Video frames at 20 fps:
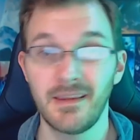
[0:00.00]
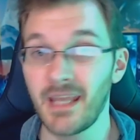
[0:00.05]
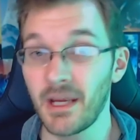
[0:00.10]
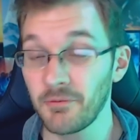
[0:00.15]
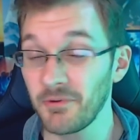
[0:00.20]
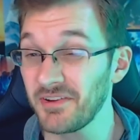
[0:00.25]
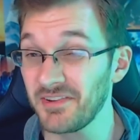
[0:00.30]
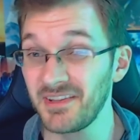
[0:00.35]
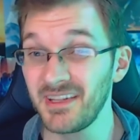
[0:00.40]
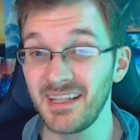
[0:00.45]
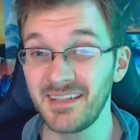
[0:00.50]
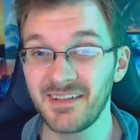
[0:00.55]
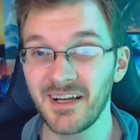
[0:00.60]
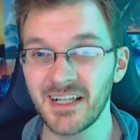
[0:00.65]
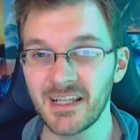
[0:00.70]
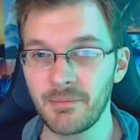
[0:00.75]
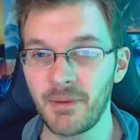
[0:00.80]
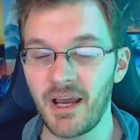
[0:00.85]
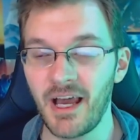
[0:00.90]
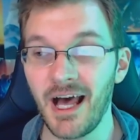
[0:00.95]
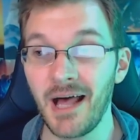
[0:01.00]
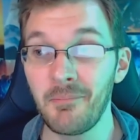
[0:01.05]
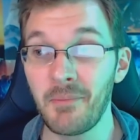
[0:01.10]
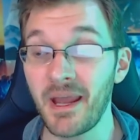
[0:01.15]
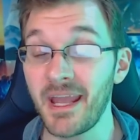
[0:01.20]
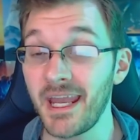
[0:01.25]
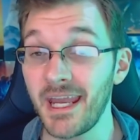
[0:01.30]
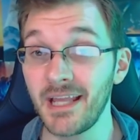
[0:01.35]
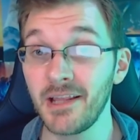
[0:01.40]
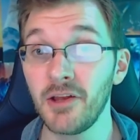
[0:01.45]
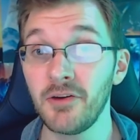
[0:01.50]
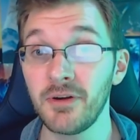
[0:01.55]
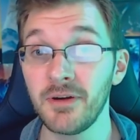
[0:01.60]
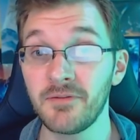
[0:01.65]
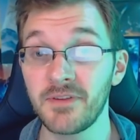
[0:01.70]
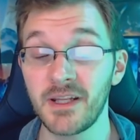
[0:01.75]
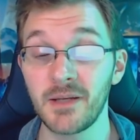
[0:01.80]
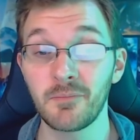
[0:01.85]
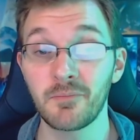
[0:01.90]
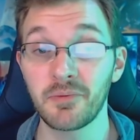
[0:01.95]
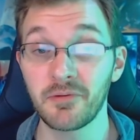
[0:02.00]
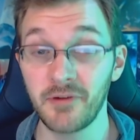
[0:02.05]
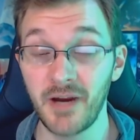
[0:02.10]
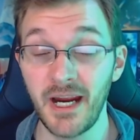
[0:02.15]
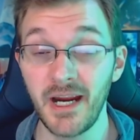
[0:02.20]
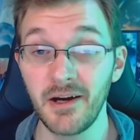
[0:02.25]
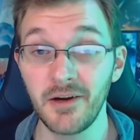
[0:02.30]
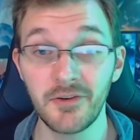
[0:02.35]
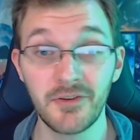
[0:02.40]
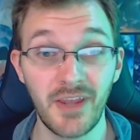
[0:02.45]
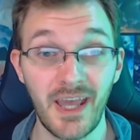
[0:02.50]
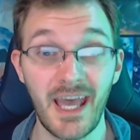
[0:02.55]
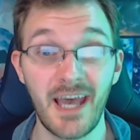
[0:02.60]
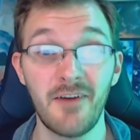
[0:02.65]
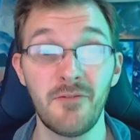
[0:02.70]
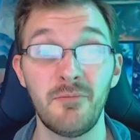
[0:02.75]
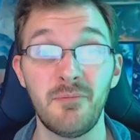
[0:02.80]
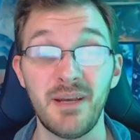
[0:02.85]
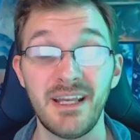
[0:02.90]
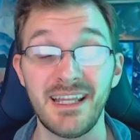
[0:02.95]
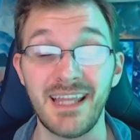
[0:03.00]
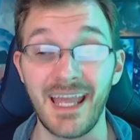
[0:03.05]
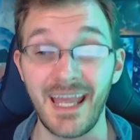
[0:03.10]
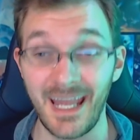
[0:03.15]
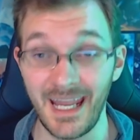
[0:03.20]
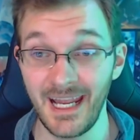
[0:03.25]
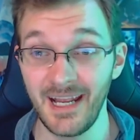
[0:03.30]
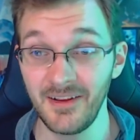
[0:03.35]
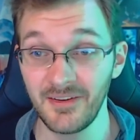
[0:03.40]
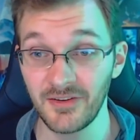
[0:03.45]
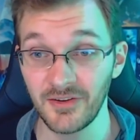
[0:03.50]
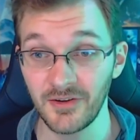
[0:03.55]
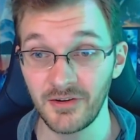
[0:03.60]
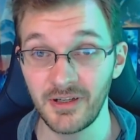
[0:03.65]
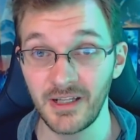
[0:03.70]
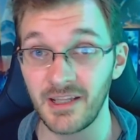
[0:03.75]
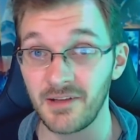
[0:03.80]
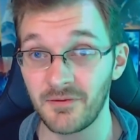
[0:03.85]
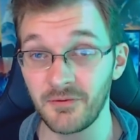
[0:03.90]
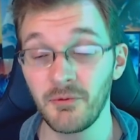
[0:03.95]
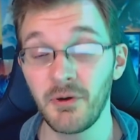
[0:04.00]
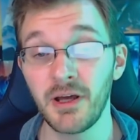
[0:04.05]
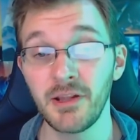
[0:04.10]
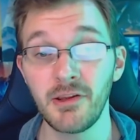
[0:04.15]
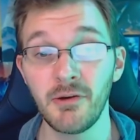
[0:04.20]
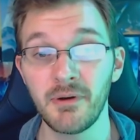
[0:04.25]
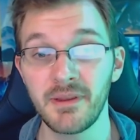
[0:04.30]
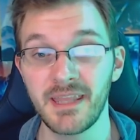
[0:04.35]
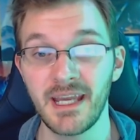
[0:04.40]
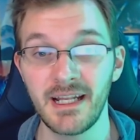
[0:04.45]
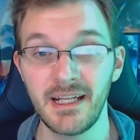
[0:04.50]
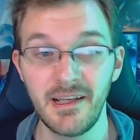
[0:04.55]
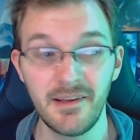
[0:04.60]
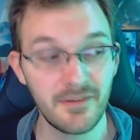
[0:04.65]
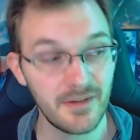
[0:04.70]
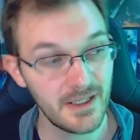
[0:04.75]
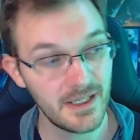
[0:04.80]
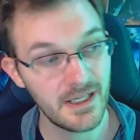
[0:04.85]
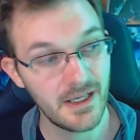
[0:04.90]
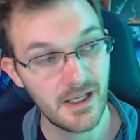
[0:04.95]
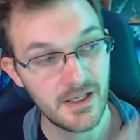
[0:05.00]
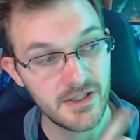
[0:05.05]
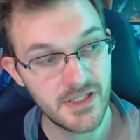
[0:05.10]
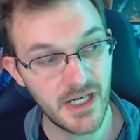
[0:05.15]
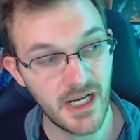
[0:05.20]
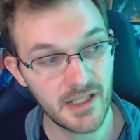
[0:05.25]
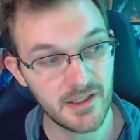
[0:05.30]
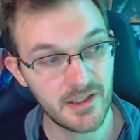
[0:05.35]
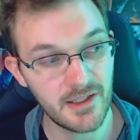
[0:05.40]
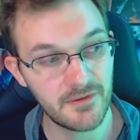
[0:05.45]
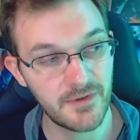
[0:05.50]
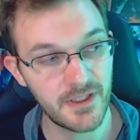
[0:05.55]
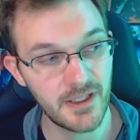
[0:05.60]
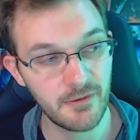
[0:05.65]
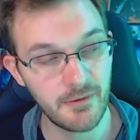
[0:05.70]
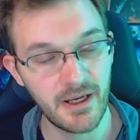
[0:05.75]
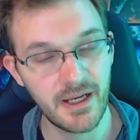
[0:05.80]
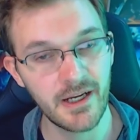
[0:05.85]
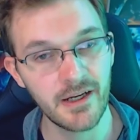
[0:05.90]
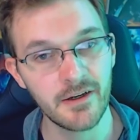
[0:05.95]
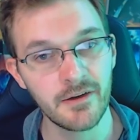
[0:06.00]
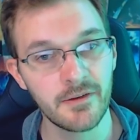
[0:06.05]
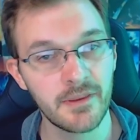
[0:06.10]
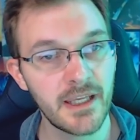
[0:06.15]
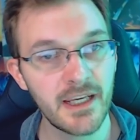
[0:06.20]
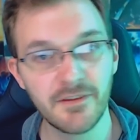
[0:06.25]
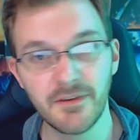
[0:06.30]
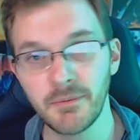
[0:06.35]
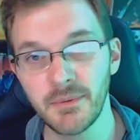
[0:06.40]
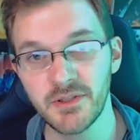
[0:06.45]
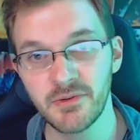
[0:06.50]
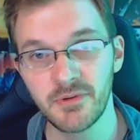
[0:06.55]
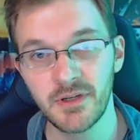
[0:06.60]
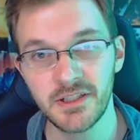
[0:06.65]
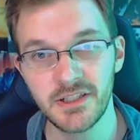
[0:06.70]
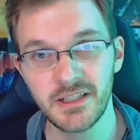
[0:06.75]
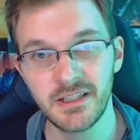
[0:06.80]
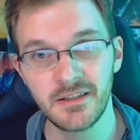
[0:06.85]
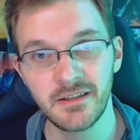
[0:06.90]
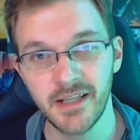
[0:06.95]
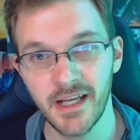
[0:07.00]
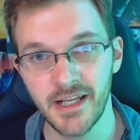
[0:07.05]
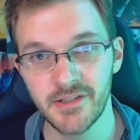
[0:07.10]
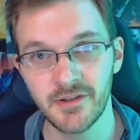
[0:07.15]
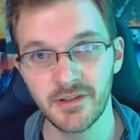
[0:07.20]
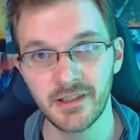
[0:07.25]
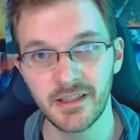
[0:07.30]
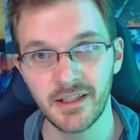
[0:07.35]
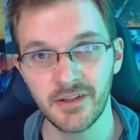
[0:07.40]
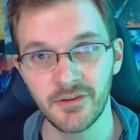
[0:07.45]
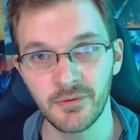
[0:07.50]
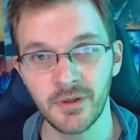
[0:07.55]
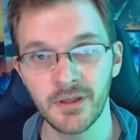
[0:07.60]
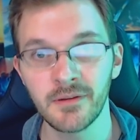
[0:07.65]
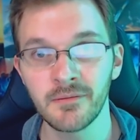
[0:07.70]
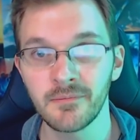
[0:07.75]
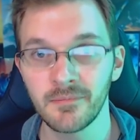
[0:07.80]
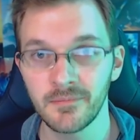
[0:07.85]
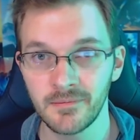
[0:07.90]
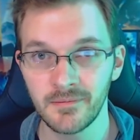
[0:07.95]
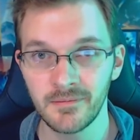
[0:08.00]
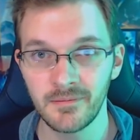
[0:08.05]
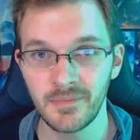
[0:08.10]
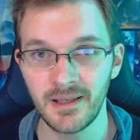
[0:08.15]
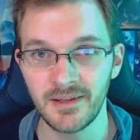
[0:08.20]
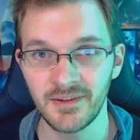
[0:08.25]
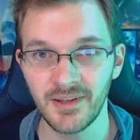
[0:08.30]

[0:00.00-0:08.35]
I recently talked about how my Halo Infinite prayers have been answered. If you want to know what that is, check out this video right here. Thank you very much for watching. Catch you on the next one. Peace